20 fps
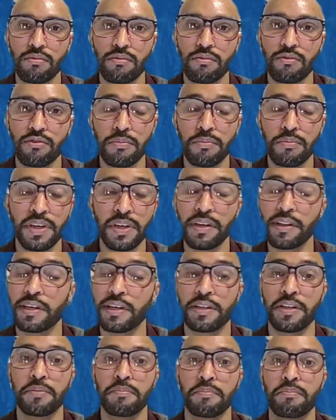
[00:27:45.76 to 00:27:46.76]
from killing
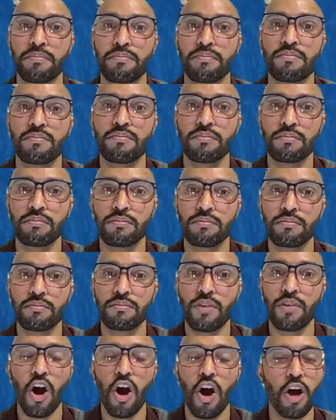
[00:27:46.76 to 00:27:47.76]
them,
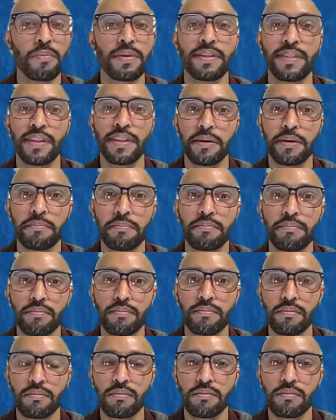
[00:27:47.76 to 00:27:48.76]
harming them,
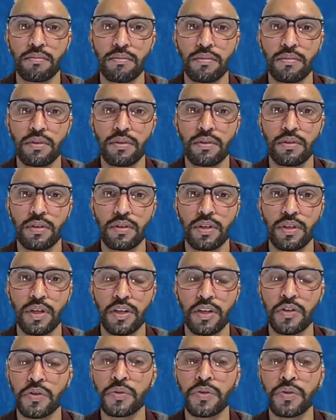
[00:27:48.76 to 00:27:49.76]

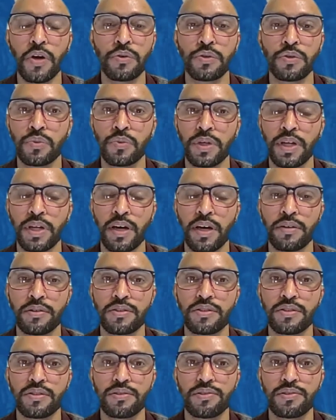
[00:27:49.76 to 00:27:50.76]
and who knows what
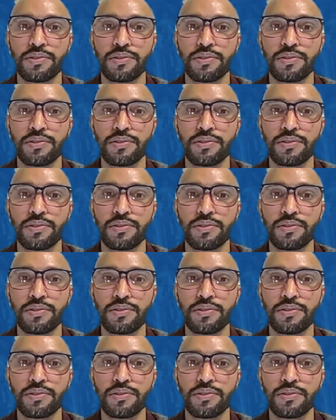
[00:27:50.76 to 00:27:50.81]
else.